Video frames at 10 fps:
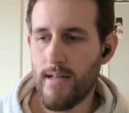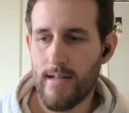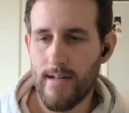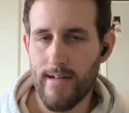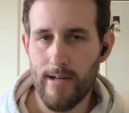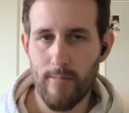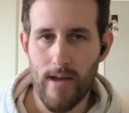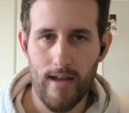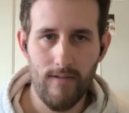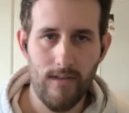
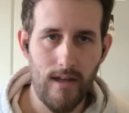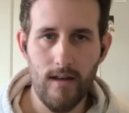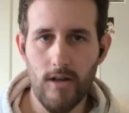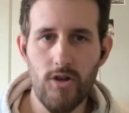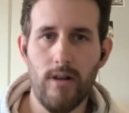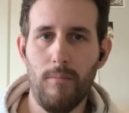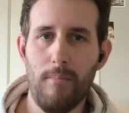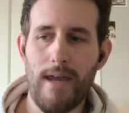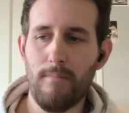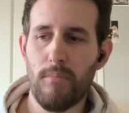and the initial
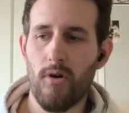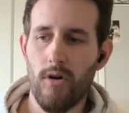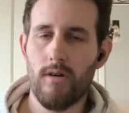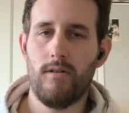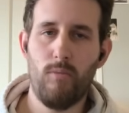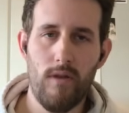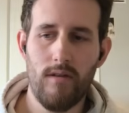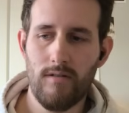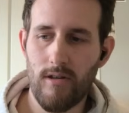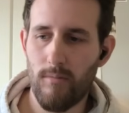main board with
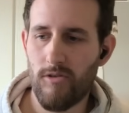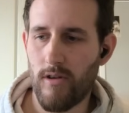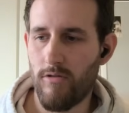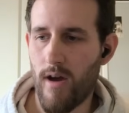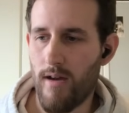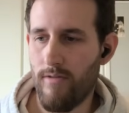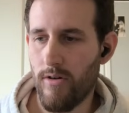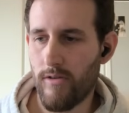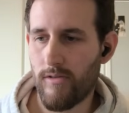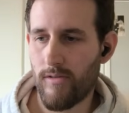the TMC
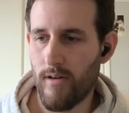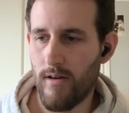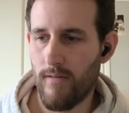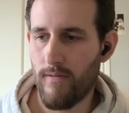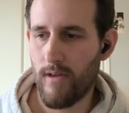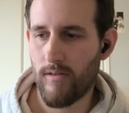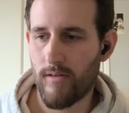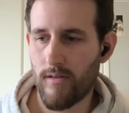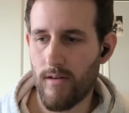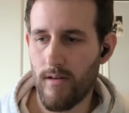drivers. This
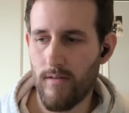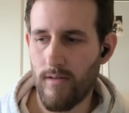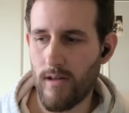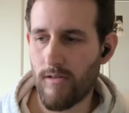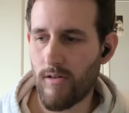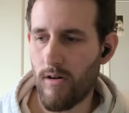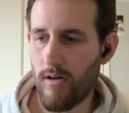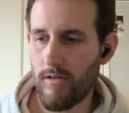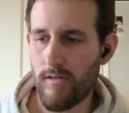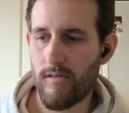is these
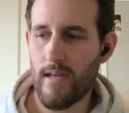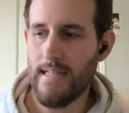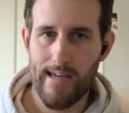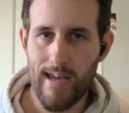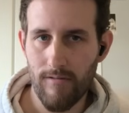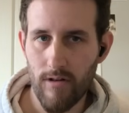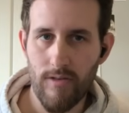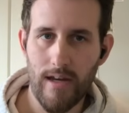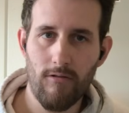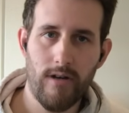costs.
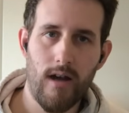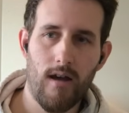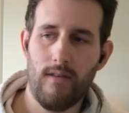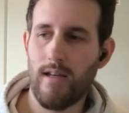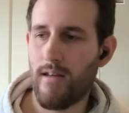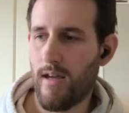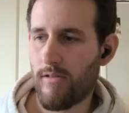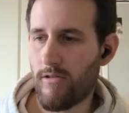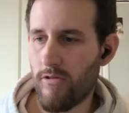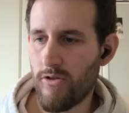Everything regarding the
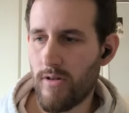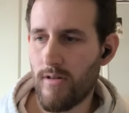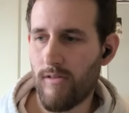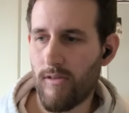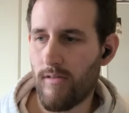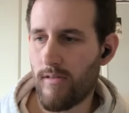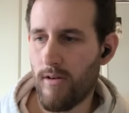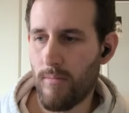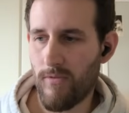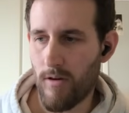extrusion
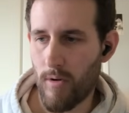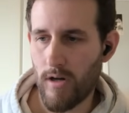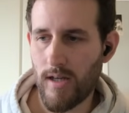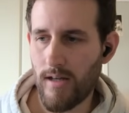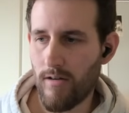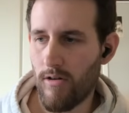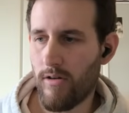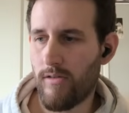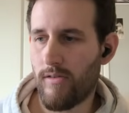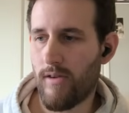system. There were
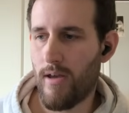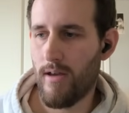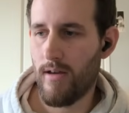heaters.